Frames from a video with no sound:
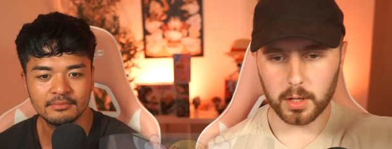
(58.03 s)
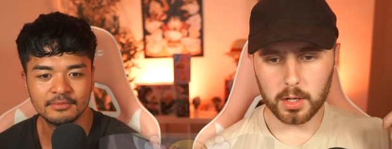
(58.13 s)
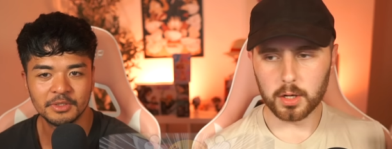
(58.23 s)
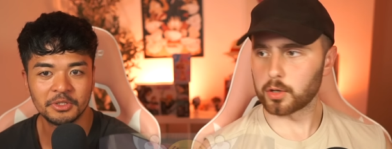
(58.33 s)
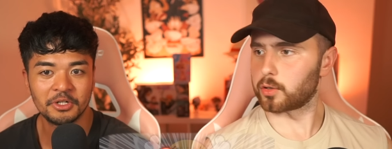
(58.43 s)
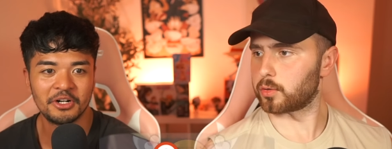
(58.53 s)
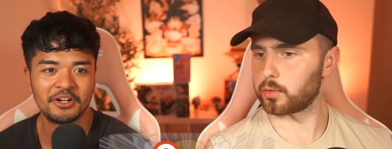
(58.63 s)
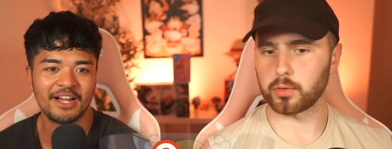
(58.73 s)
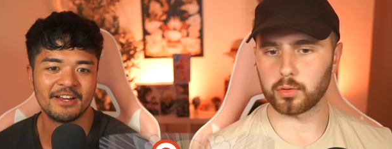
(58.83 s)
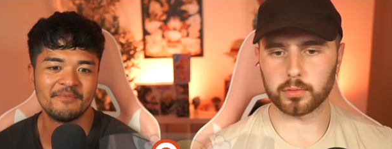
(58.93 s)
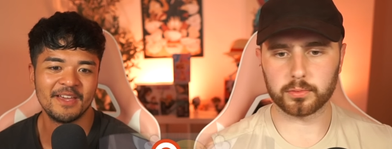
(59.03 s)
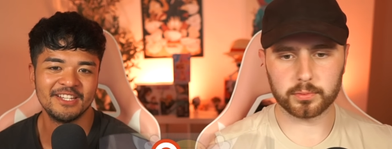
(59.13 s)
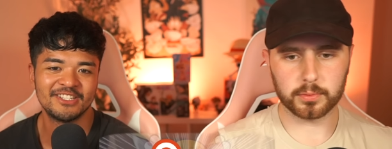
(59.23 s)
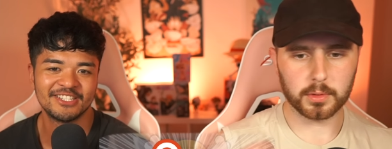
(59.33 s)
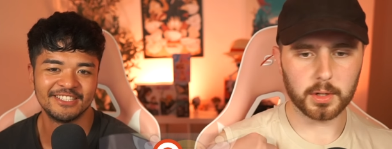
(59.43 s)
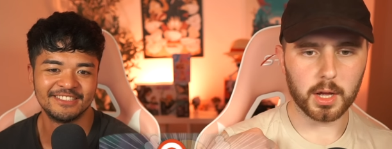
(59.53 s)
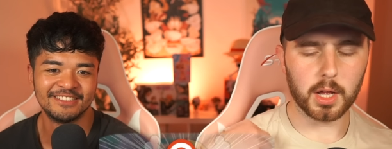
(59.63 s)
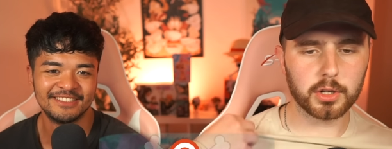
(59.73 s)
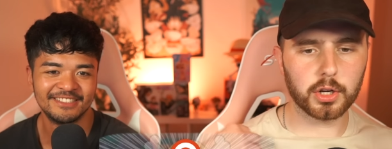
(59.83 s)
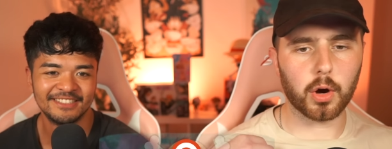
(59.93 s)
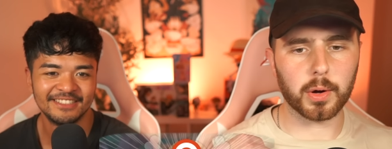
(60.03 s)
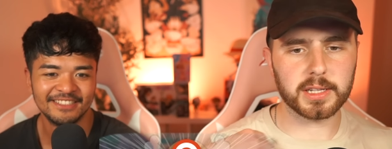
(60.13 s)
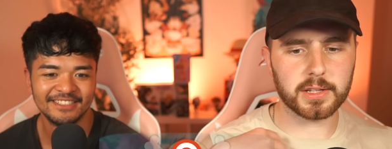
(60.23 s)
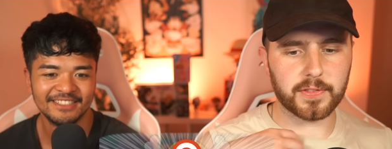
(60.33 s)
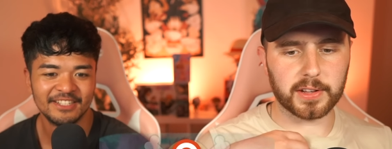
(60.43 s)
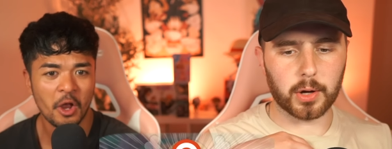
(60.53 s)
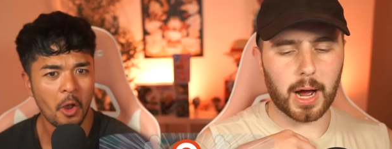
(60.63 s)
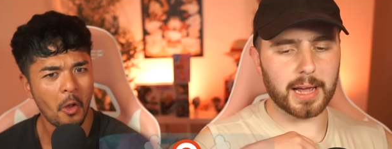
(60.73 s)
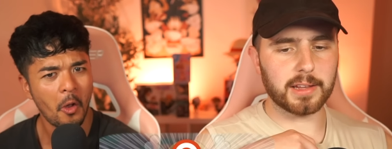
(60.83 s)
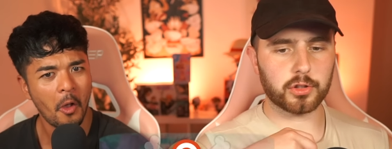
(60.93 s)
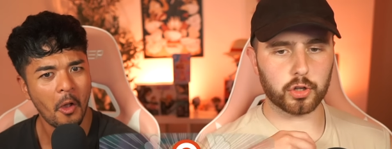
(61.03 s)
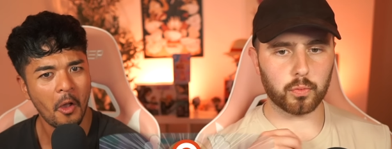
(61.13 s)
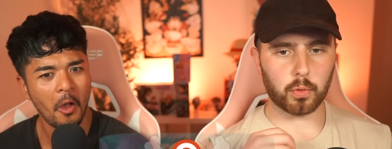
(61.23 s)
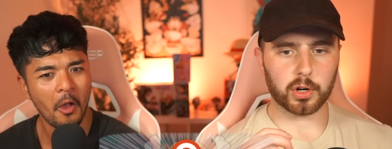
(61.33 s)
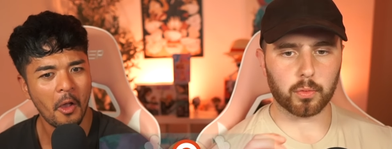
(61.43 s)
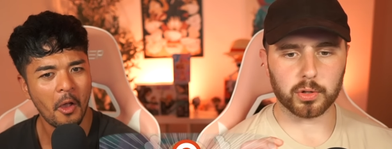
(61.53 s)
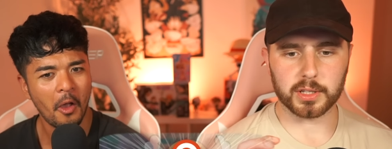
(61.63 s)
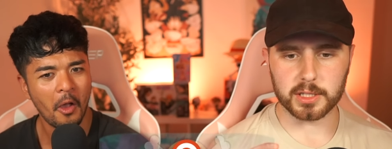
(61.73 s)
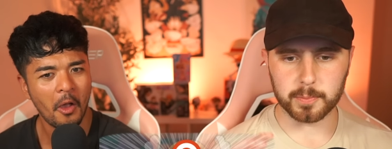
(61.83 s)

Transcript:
Speaker 1: Oh, animation.
Speaker 2: No, here's the thing though. I do wonder what this